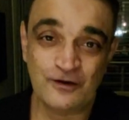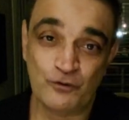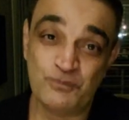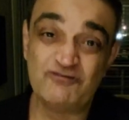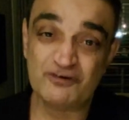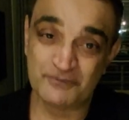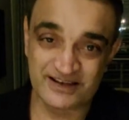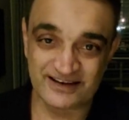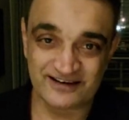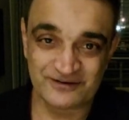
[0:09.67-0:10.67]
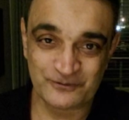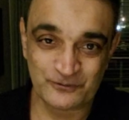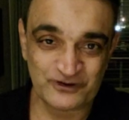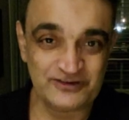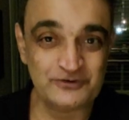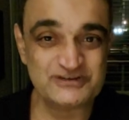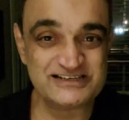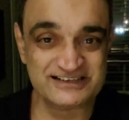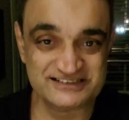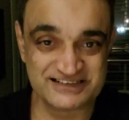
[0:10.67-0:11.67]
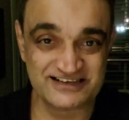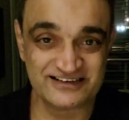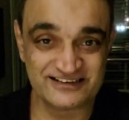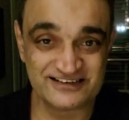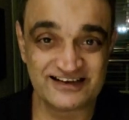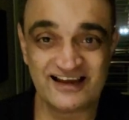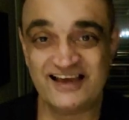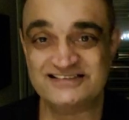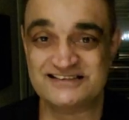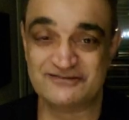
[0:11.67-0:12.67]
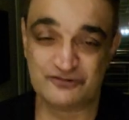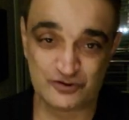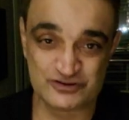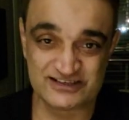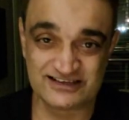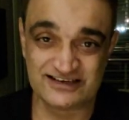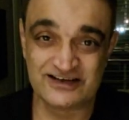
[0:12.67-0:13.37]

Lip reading: will be familiar with using adrenaline as an infusion